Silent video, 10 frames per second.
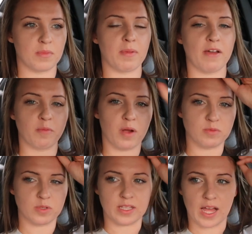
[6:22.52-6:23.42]
But I'm having
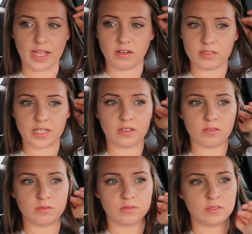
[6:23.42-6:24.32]
problems with the idle
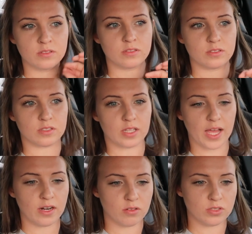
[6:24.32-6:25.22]
now. So the
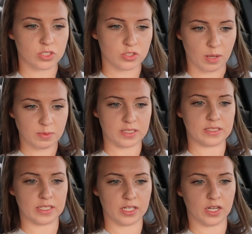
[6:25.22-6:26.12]
idle just drops to
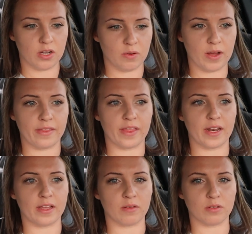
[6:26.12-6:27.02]
0 and
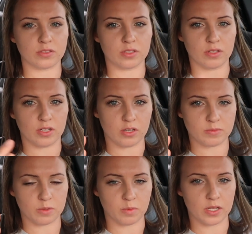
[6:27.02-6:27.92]
then it'll slowly go
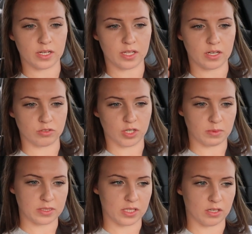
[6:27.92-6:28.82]
up to 1 and then it'll
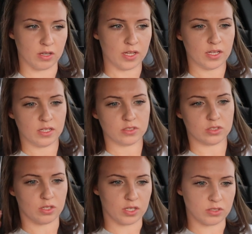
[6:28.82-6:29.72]
drop to 0,
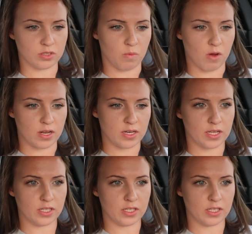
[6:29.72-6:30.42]
slowly go to 1.